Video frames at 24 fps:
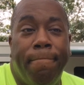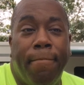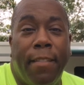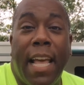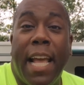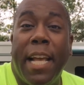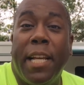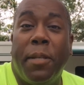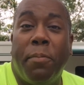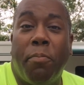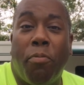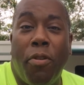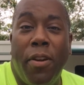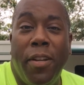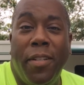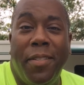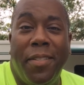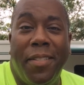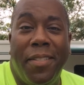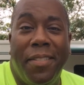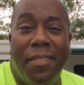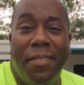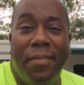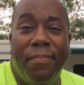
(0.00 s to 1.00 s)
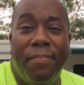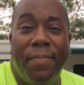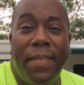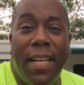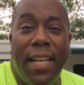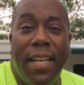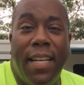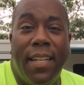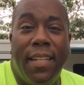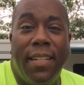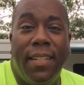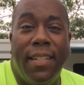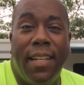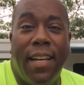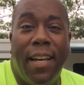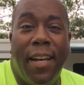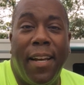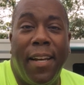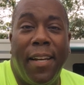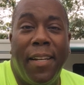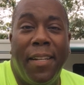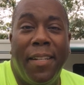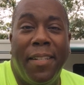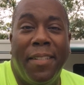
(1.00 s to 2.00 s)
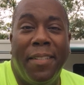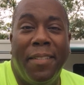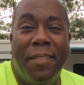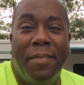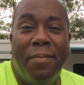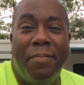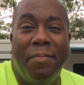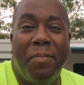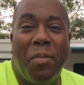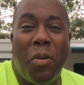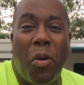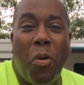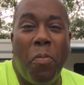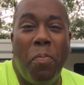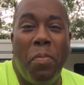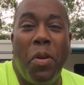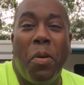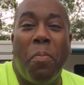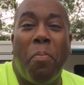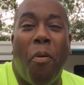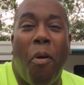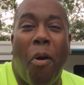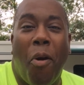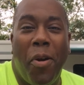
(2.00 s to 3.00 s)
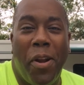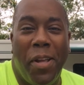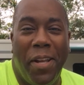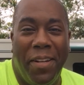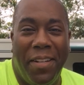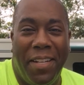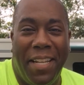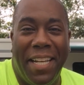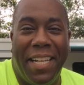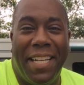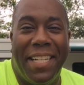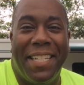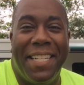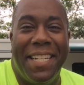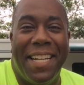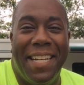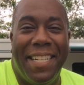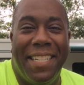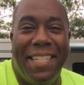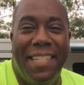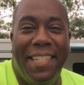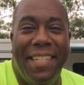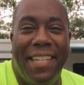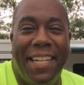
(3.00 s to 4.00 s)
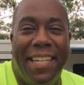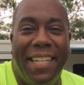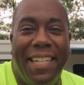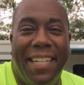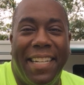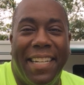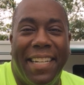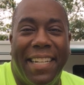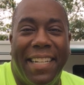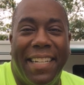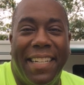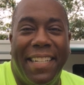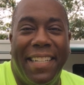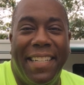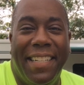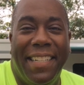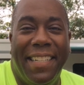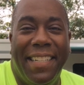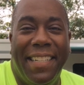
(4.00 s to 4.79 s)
thanks, Prince. And I hope you're partying like it's 1999.